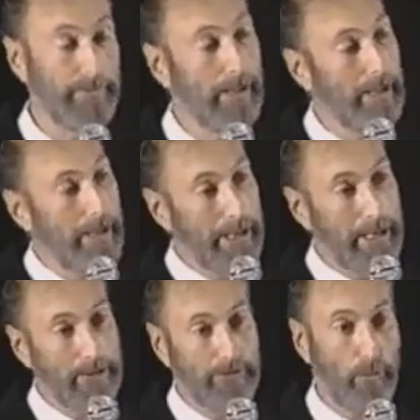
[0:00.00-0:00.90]
And as the
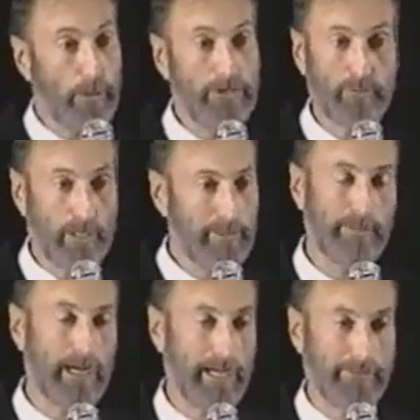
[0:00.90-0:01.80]
weeks went by,
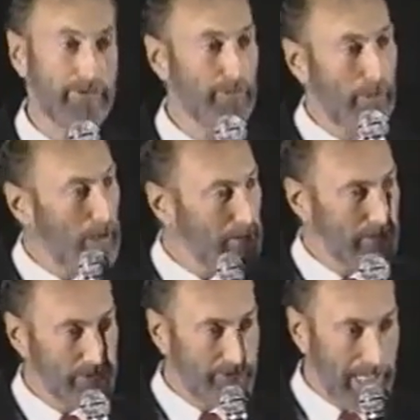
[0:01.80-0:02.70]
this marvelous
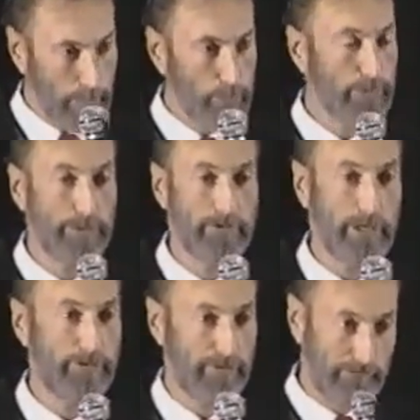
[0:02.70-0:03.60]
downward progression of
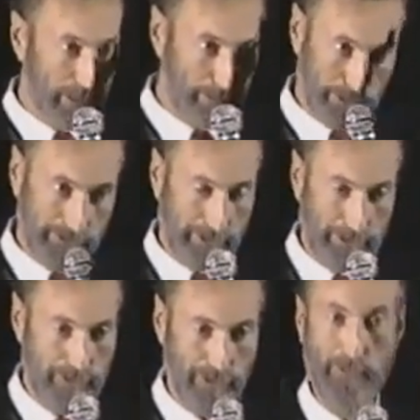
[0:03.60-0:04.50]
numbers started
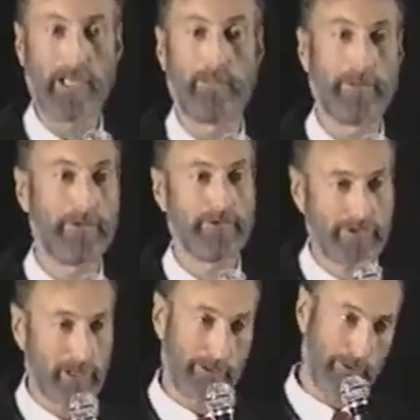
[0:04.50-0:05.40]
showing up on their chart. Their
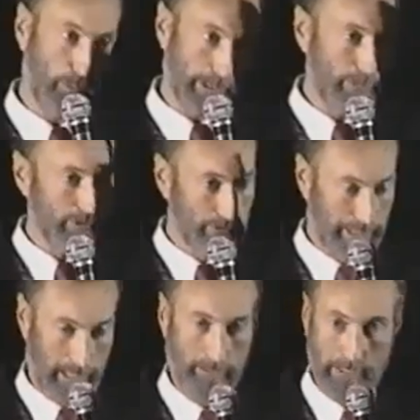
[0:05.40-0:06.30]
weight would go down by
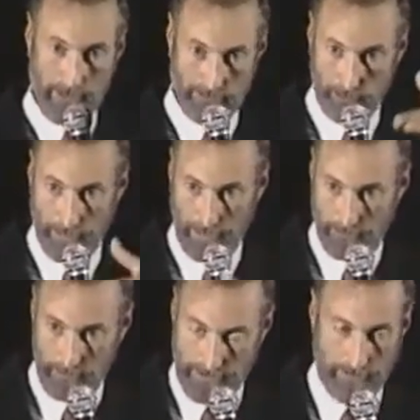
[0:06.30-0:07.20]
about 2 pounds a week
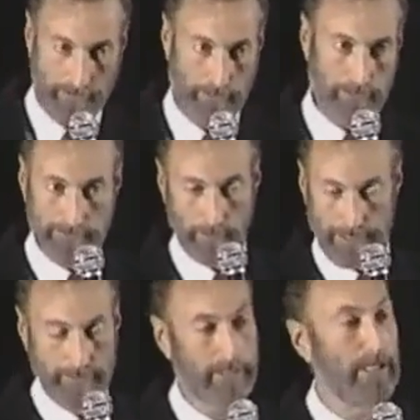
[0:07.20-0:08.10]
if they were overweight.
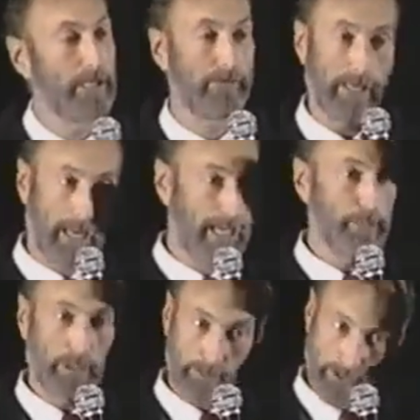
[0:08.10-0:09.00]
If they had high blood
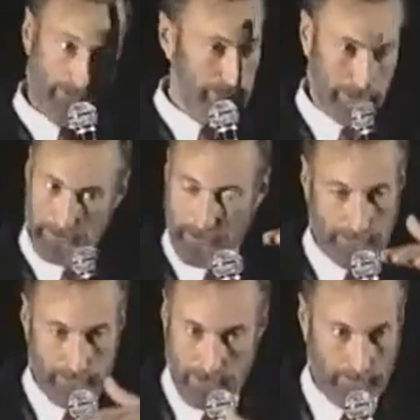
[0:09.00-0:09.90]
pressure, the blood pressure would come
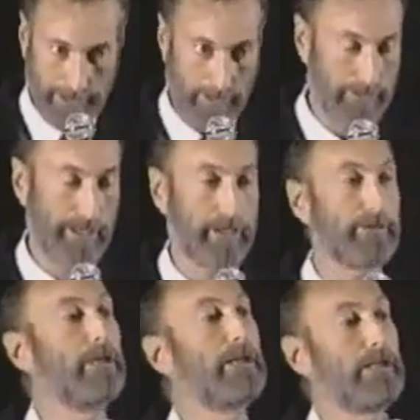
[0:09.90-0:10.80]
right on down.
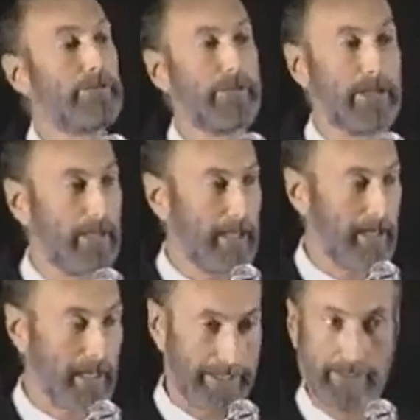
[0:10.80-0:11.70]
If they had high
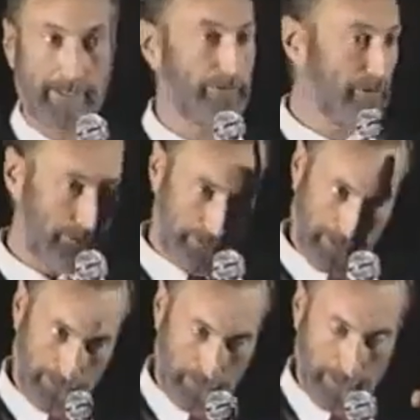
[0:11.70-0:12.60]
cholesterol, the cholesterol
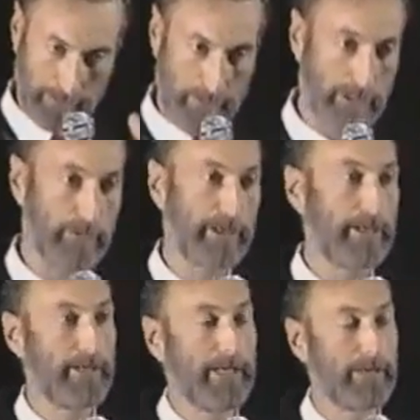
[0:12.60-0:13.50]
level would come right on down.
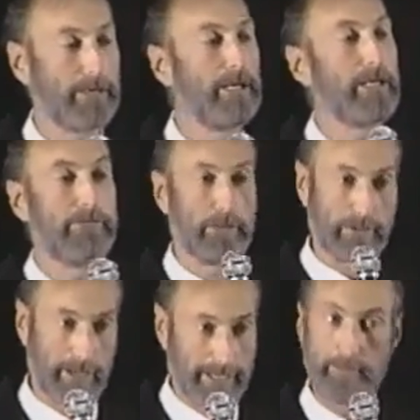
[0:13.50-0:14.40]
If they were
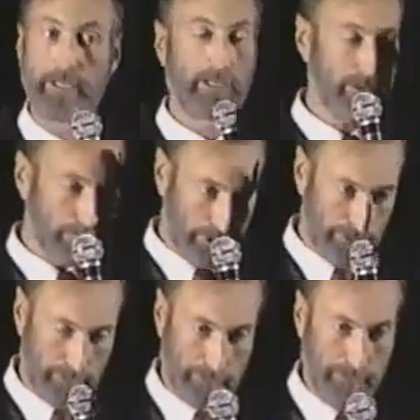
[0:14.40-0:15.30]
diabetic, their blood sugars
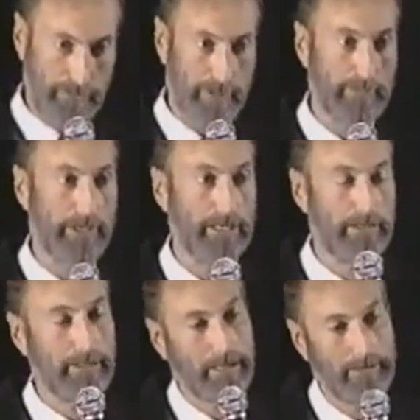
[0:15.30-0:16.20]
would come right on down to
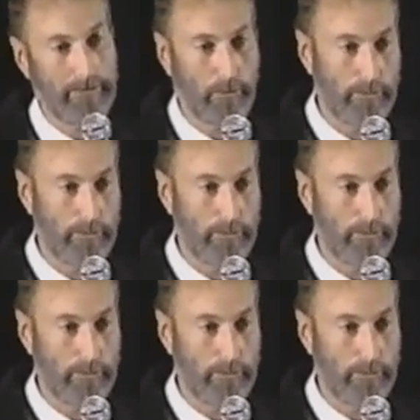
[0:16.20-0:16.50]
normal.